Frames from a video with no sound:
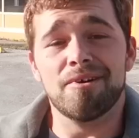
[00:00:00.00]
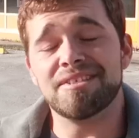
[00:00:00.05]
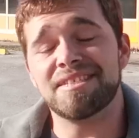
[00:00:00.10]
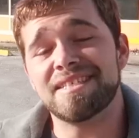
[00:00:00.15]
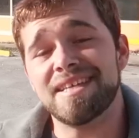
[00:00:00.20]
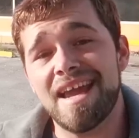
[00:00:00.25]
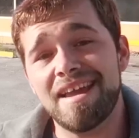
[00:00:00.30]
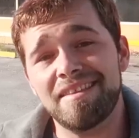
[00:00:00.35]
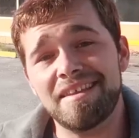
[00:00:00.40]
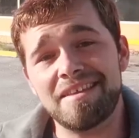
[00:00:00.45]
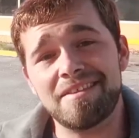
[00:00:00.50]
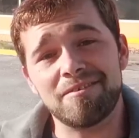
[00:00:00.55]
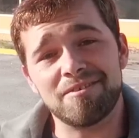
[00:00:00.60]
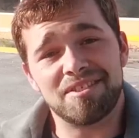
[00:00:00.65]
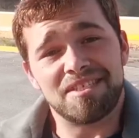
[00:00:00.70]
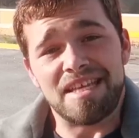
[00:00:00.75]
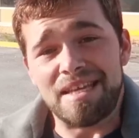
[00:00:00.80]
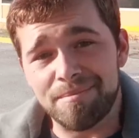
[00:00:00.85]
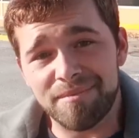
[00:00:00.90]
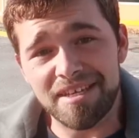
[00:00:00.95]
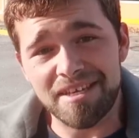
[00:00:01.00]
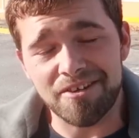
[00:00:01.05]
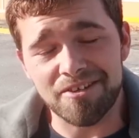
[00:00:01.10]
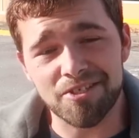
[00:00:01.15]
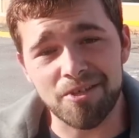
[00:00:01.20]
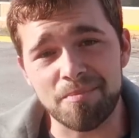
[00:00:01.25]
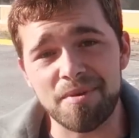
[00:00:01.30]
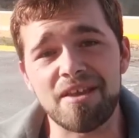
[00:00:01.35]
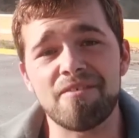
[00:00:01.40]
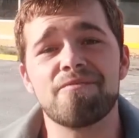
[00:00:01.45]
Well, sadly, those team leaders
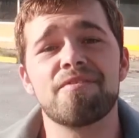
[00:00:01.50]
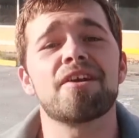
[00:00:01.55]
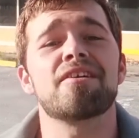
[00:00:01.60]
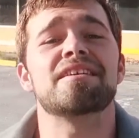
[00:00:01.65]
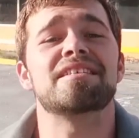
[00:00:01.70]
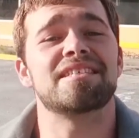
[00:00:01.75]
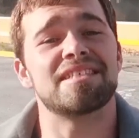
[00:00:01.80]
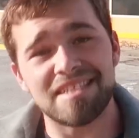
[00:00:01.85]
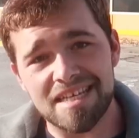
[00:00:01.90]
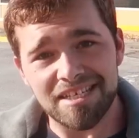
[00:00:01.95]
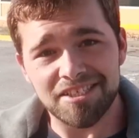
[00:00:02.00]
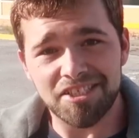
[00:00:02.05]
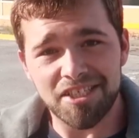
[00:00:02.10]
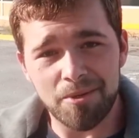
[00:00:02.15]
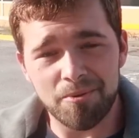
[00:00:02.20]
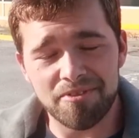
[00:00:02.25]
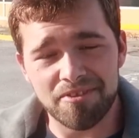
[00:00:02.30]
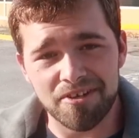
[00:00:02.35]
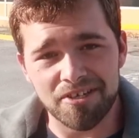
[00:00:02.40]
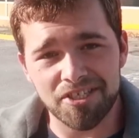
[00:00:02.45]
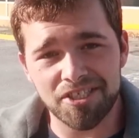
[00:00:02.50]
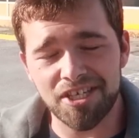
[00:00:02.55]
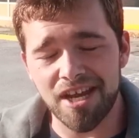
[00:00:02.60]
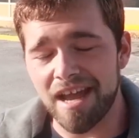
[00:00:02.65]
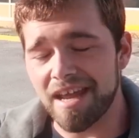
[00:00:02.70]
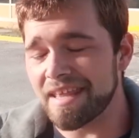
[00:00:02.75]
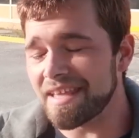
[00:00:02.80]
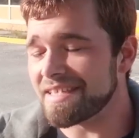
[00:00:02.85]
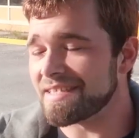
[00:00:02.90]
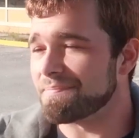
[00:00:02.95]
are being very stingy with their
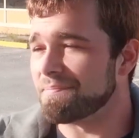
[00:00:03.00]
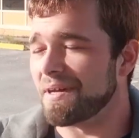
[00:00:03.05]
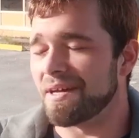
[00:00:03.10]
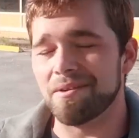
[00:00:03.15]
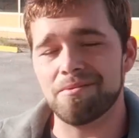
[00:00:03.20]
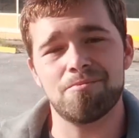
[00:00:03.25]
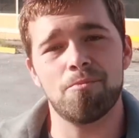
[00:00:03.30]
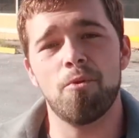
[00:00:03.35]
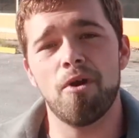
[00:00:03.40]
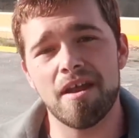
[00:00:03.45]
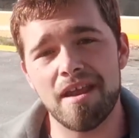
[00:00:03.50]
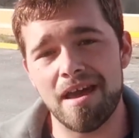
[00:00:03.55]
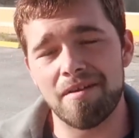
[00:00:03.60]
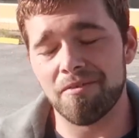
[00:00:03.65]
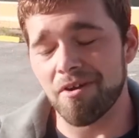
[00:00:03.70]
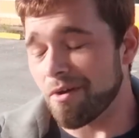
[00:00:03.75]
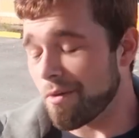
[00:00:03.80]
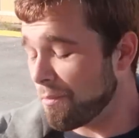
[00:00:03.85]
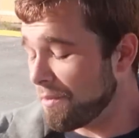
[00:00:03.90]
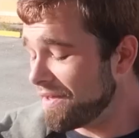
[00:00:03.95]
shinies, but whatever.